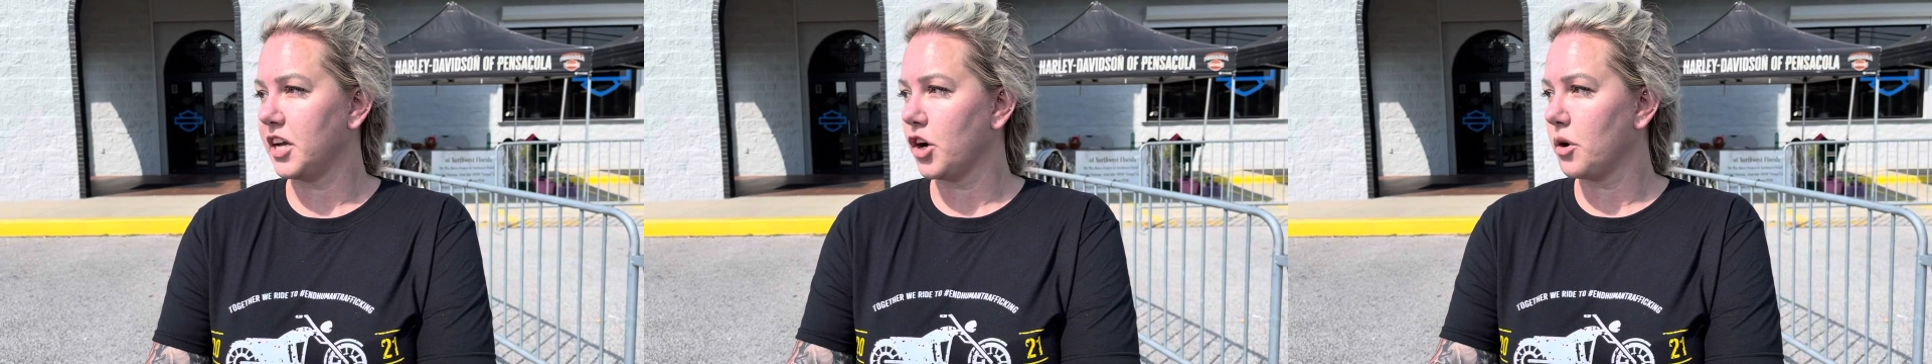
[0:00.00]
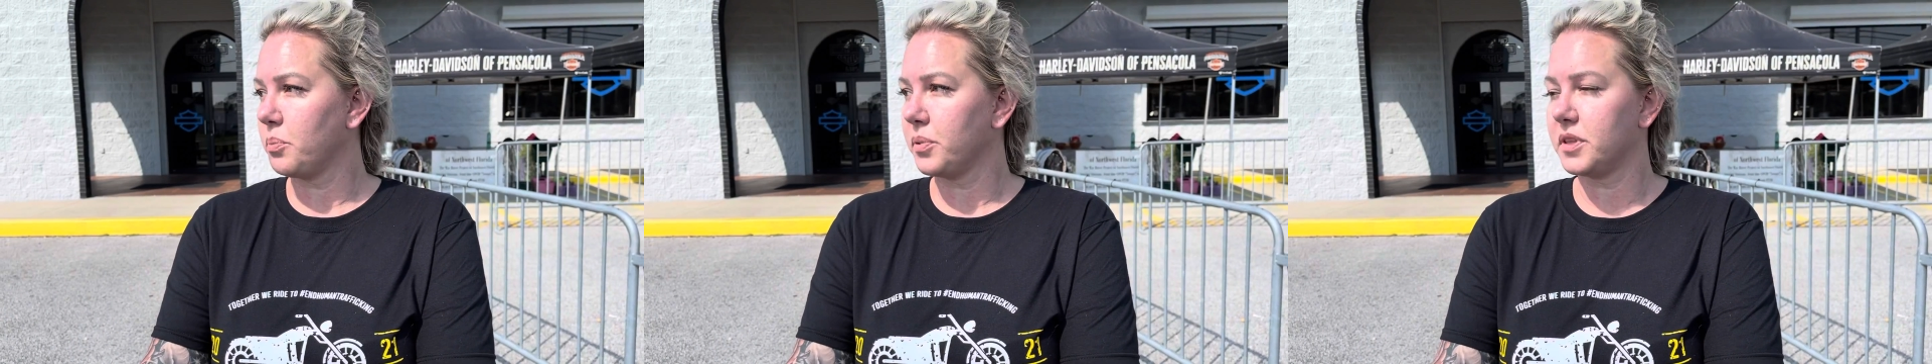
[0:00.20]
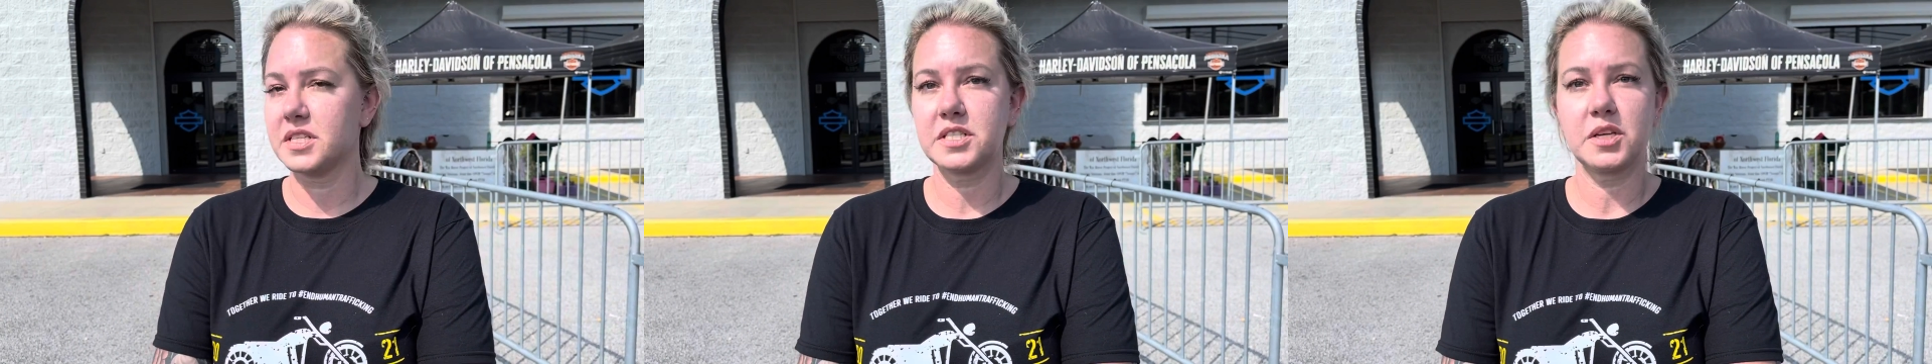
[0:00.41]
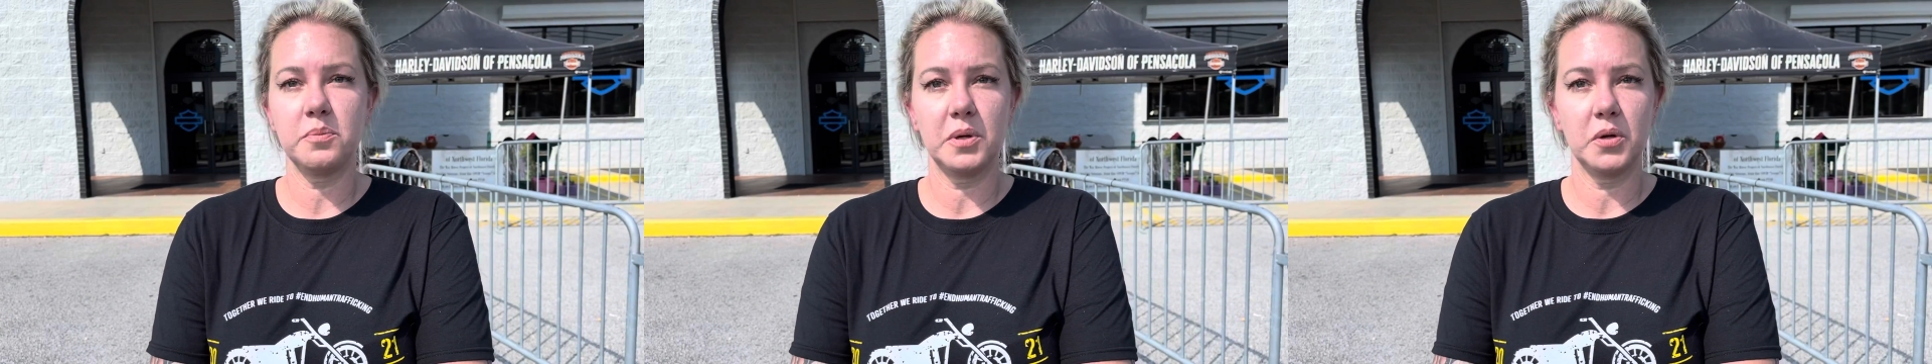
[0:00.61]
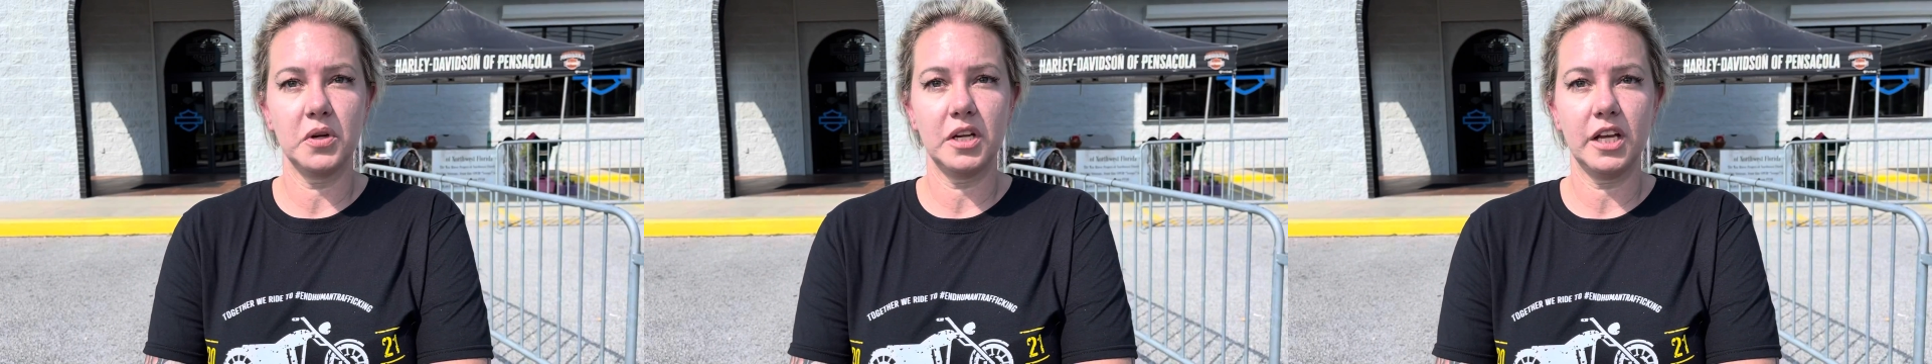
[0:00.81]
work with this
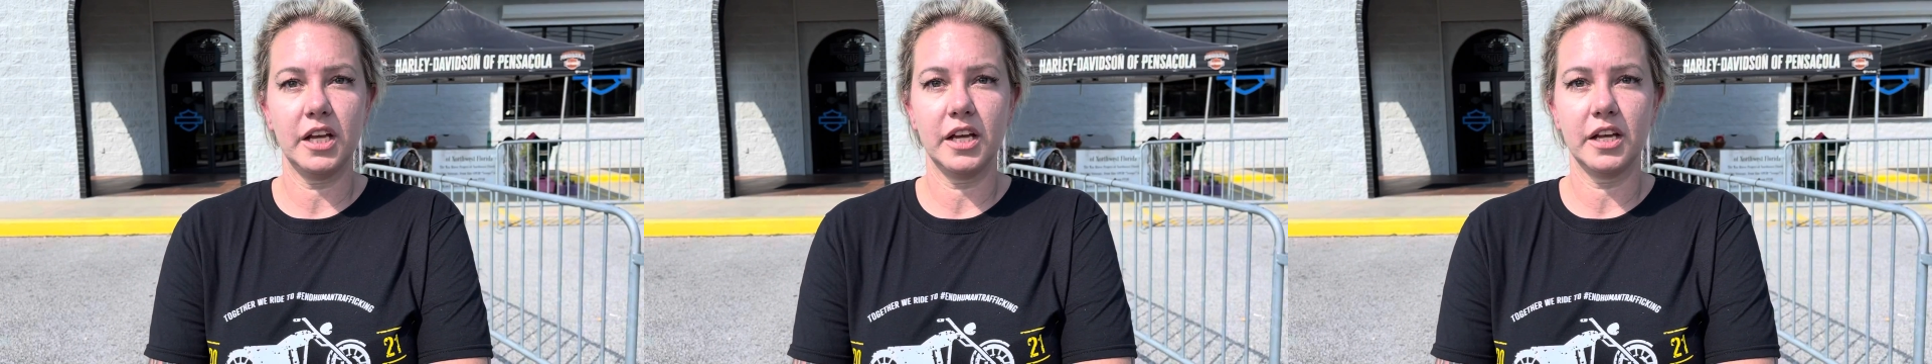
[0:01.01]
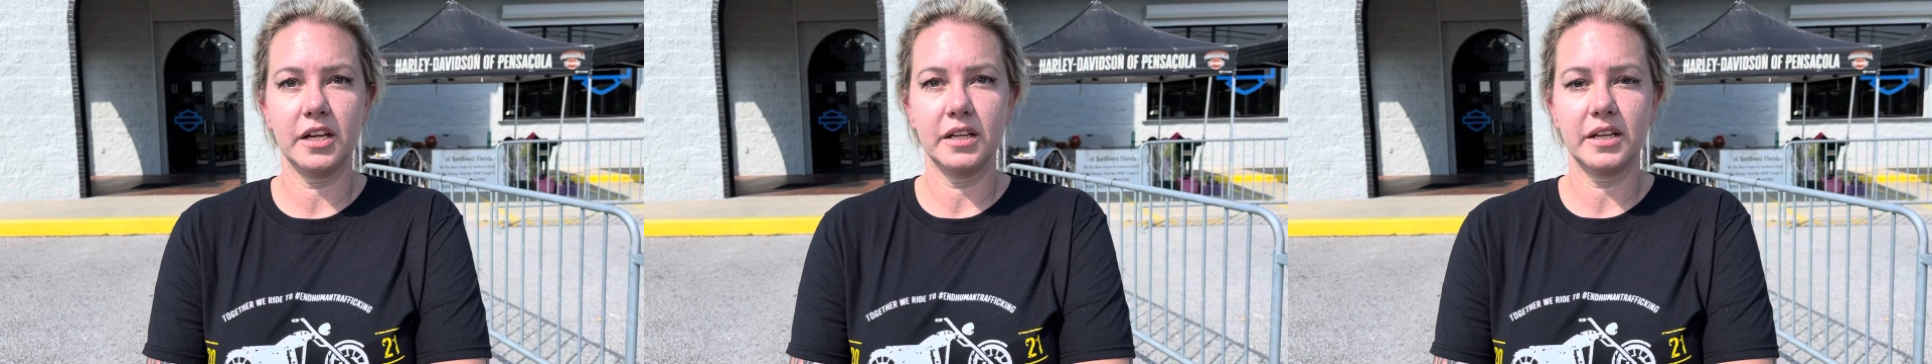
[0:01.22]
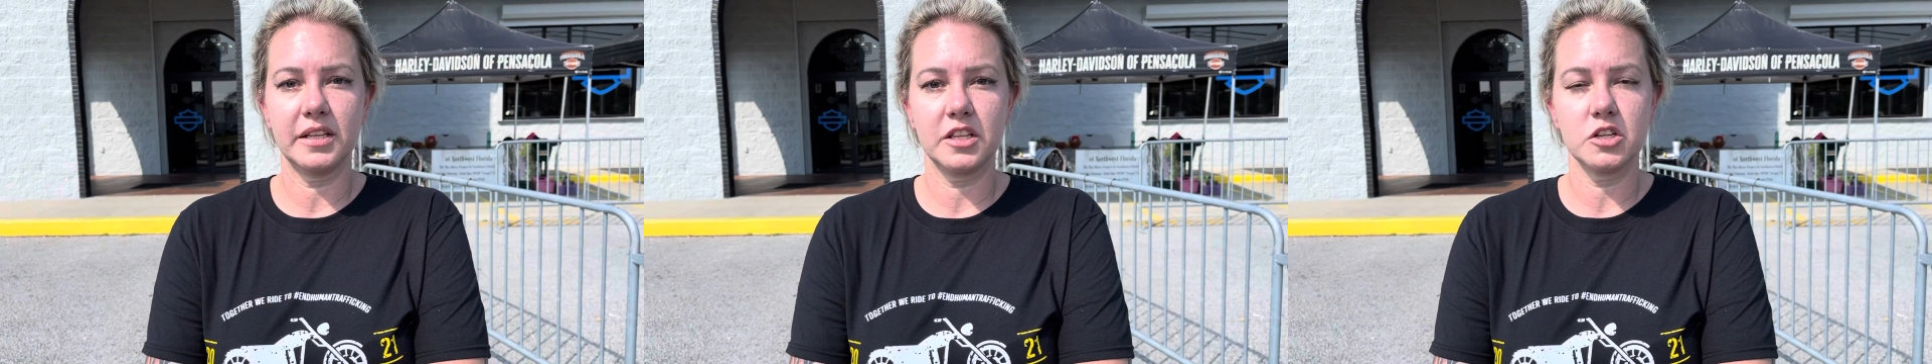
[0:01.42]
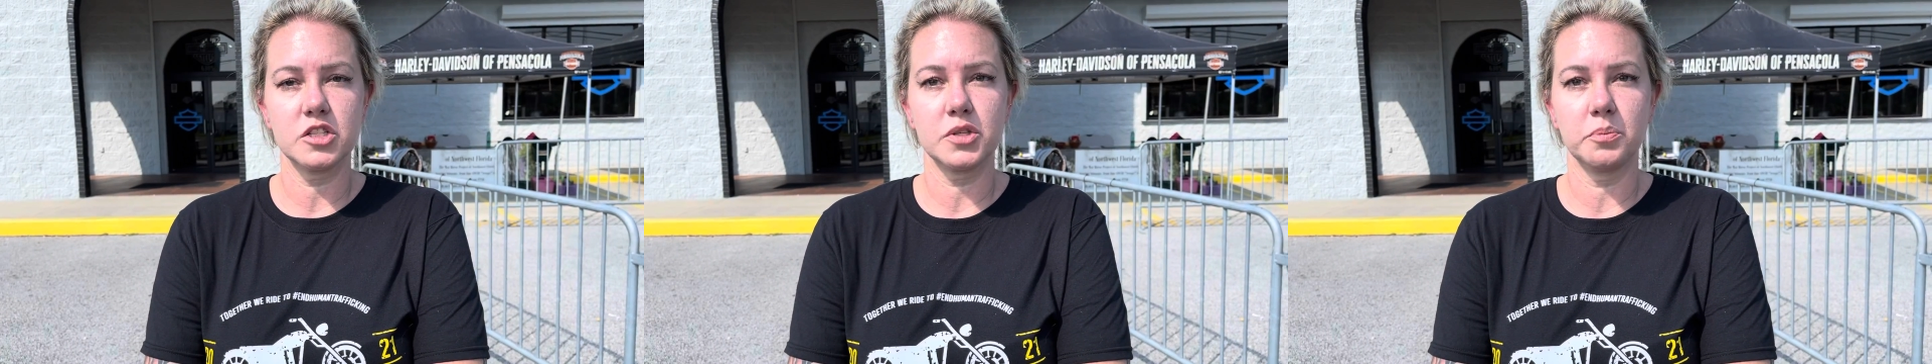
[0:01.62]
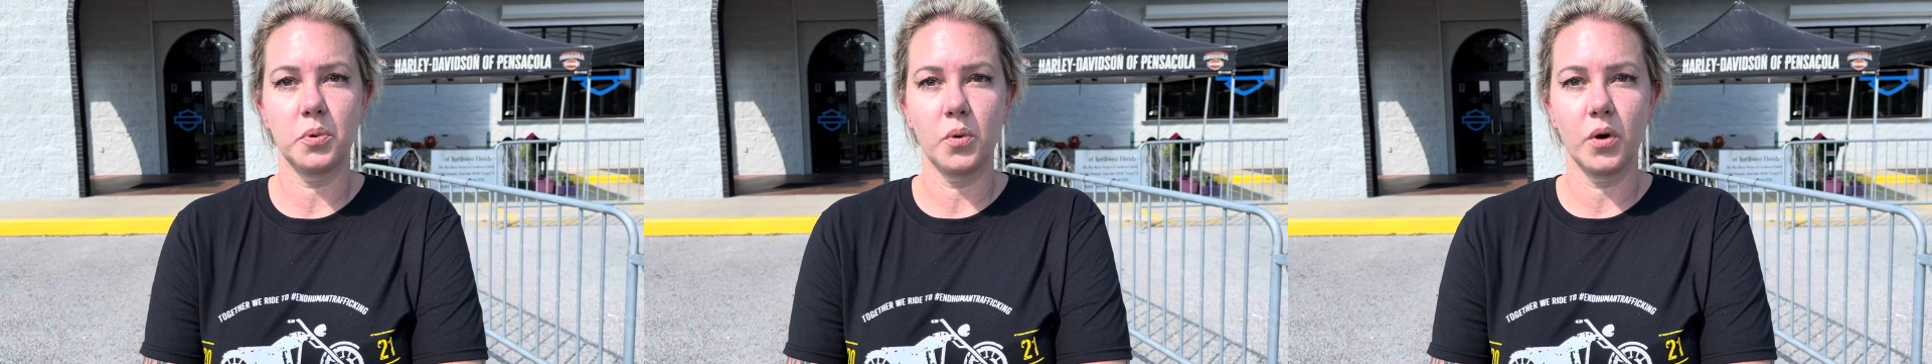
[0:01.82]
community and get their
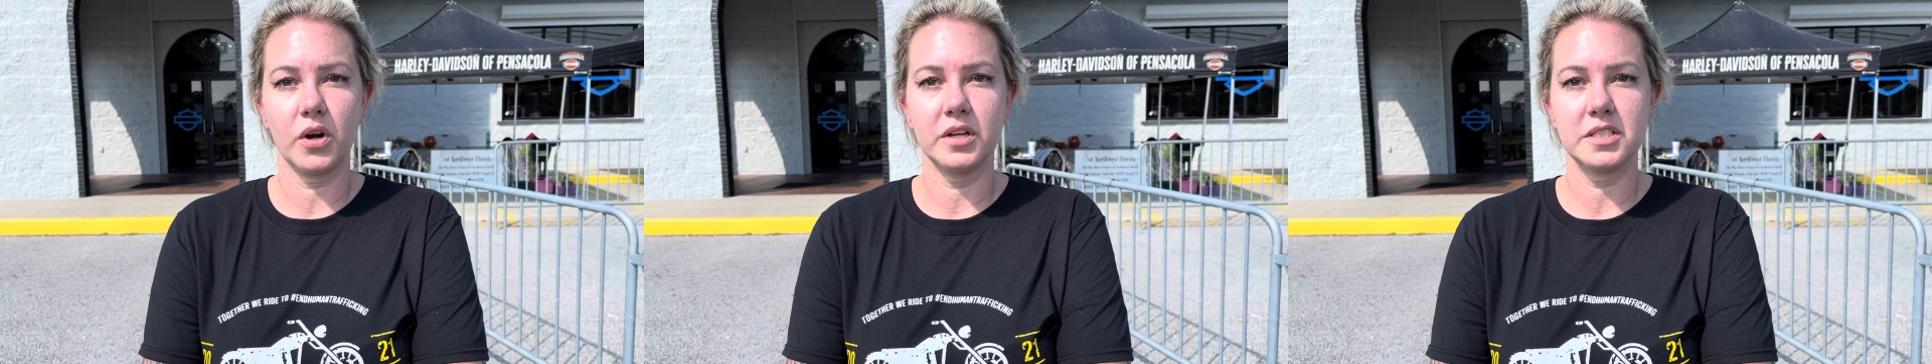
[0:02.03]
support.